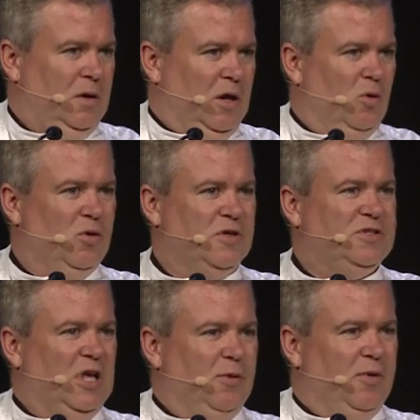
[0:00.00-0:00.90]
in order to
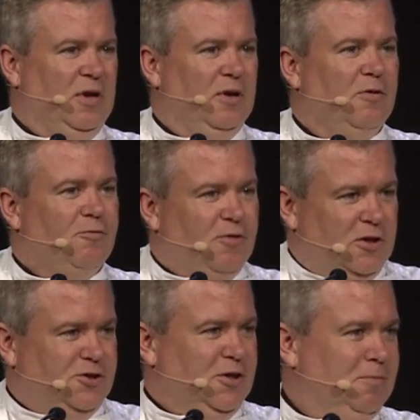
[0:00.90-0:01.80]
celebrate
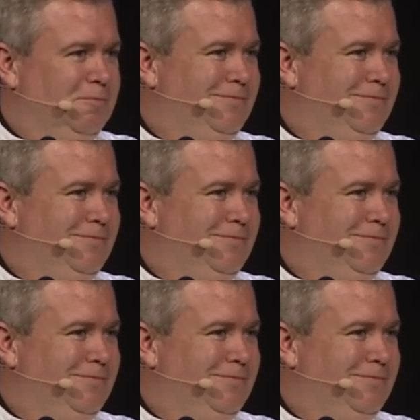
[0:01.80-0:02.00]
friendship.